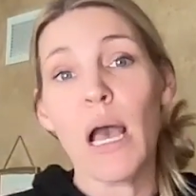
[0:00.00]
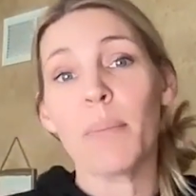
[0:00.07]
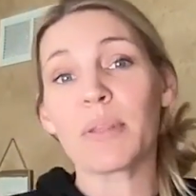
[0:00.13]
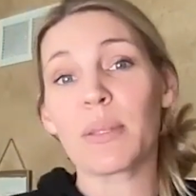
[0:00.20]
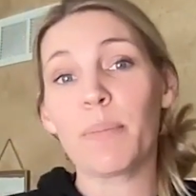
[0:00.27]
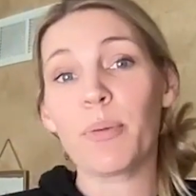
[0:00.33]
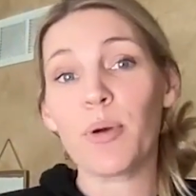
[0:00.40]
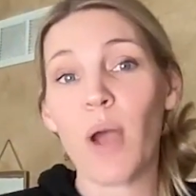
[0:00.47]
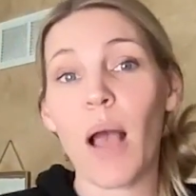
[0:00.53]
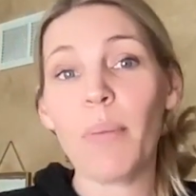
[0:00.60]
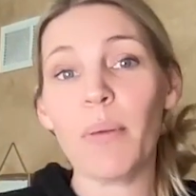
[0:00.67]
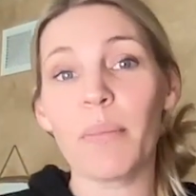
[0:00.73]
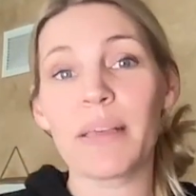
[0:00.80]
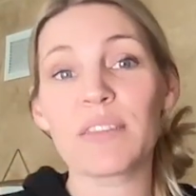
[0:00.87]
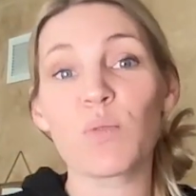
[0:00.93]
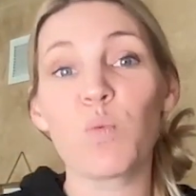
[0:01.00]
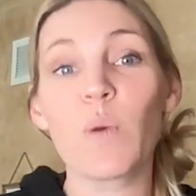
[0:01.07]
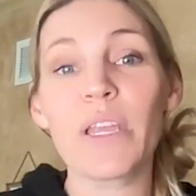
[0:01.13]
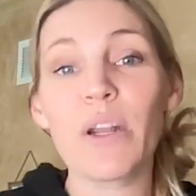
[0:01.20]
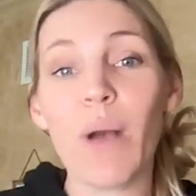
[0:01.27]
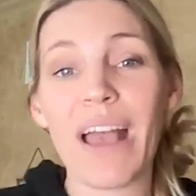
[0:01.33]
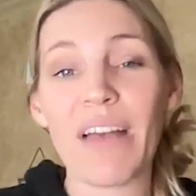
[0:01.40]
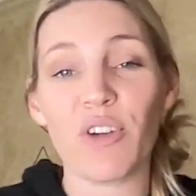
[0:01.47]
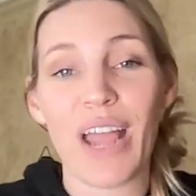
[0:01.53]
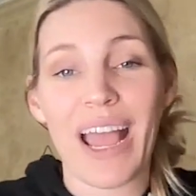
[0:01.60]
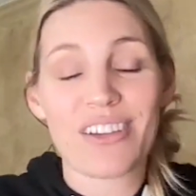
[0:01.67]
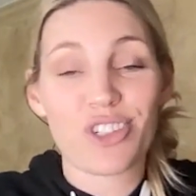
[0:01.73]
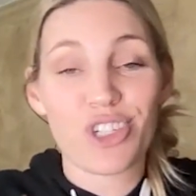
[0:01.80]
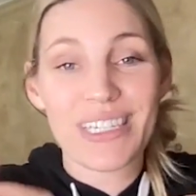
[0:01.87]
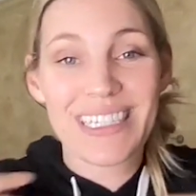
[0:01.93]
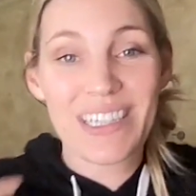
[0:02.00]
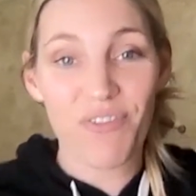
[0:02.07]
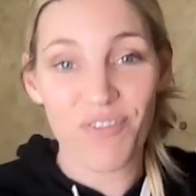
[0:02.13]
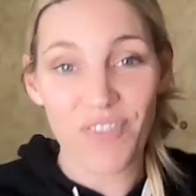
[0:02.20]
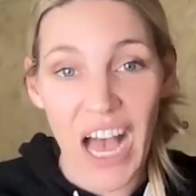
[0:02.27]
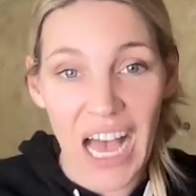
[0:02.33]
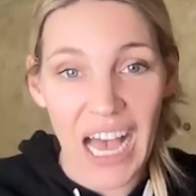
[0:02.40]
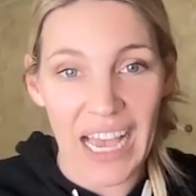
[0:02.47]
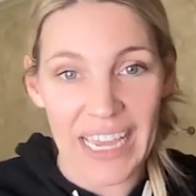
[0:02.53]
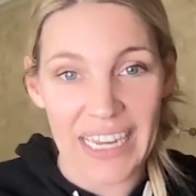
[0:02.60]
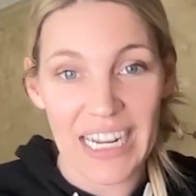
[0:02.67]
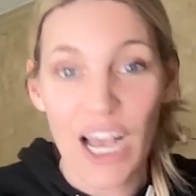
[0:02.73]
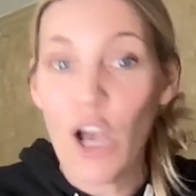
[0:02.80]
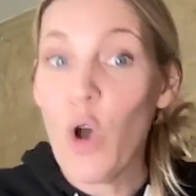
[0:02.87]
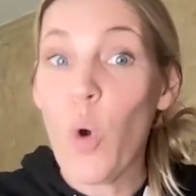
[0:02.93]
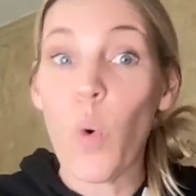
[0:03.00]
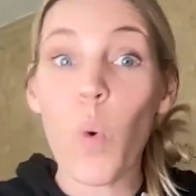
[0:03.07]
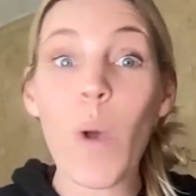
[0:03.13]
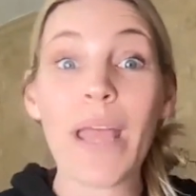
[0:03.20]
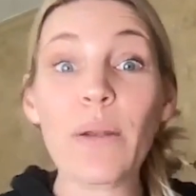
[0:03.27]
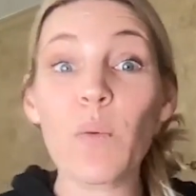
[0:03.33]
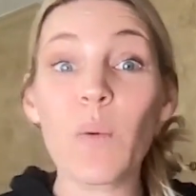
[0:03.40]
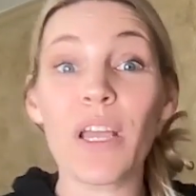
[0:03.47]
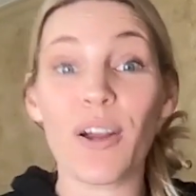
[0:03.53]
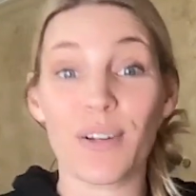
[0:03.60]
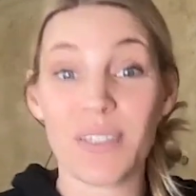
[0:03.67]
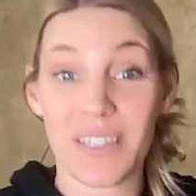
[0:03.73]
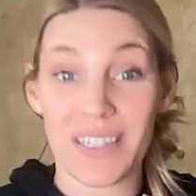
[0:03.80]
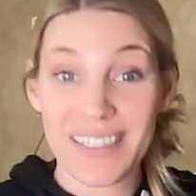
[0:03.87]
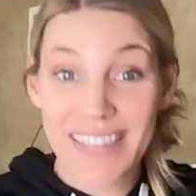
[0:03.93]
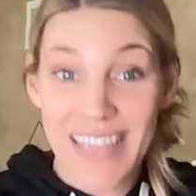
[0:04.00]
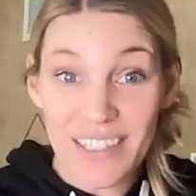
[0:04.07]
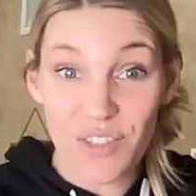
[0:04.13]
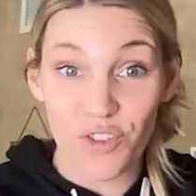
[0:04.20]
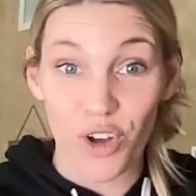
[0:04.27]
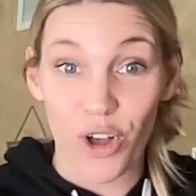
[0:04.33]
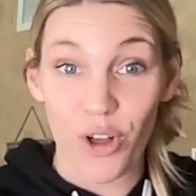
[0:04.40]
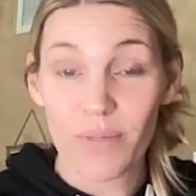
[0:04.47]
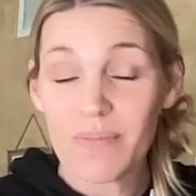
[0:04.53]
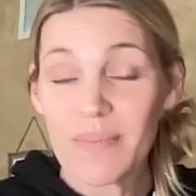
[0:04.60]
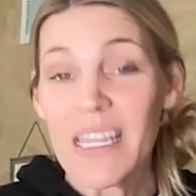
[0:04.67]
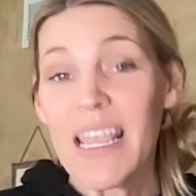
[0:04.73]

But the problem is we don't ever actually define when we are successful.